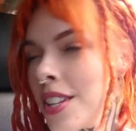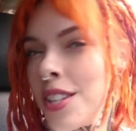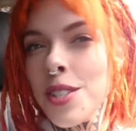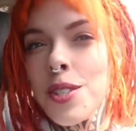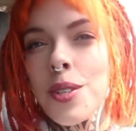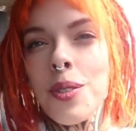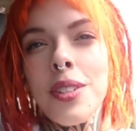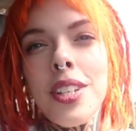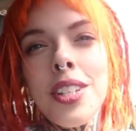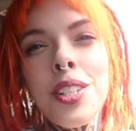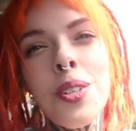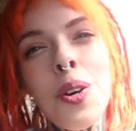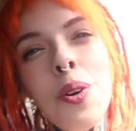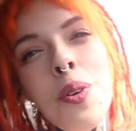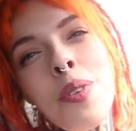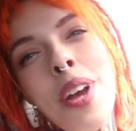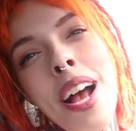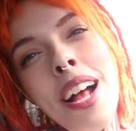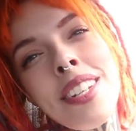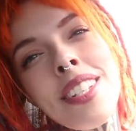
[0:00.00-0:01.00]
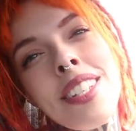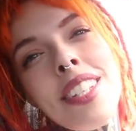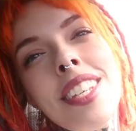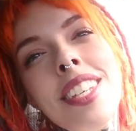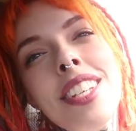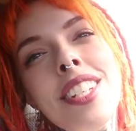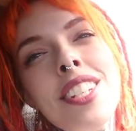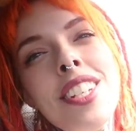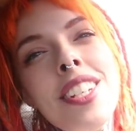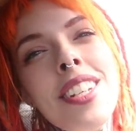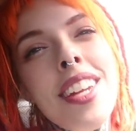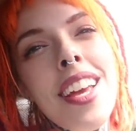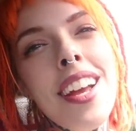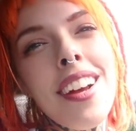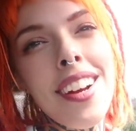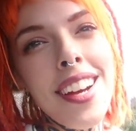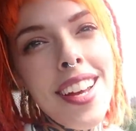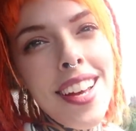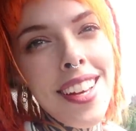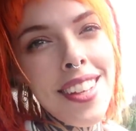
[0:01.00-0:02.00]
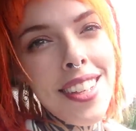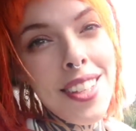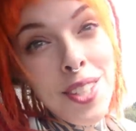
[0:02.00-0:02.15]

So let's go around to the kitchen area,